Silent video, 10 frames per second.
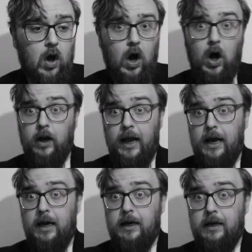on
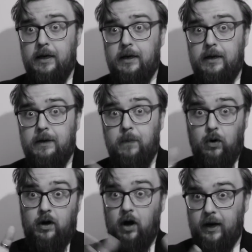a
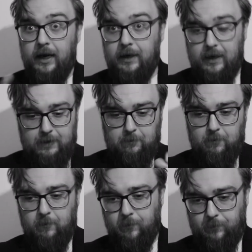book, on
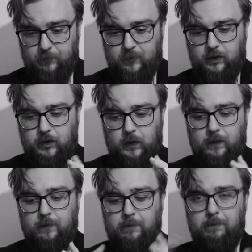a sort
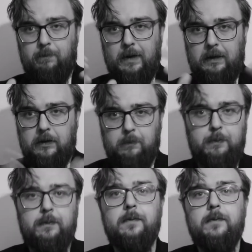of build-up
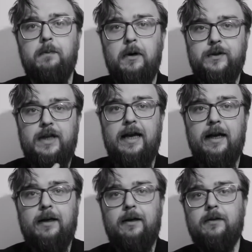
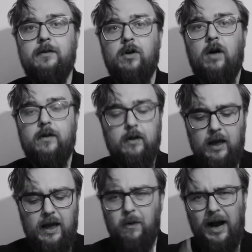mosaic novel.
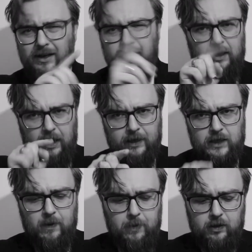Well, actually, I'll get
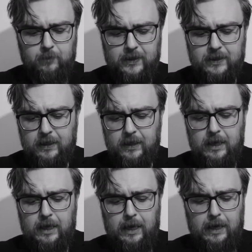to that part in a minute.
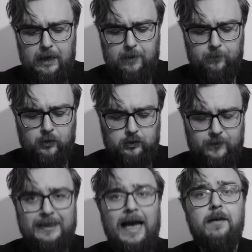Called
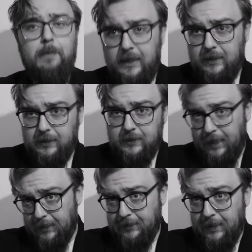The Dead Meat
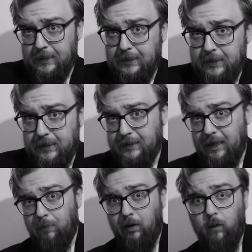Sextet. Is an
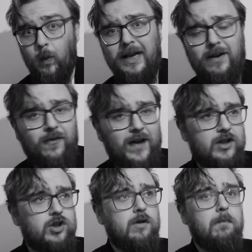example of weird
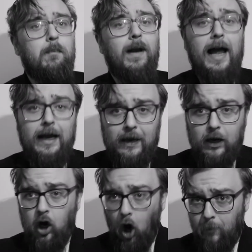fiction, black
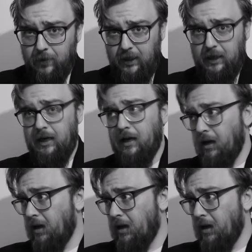comedy,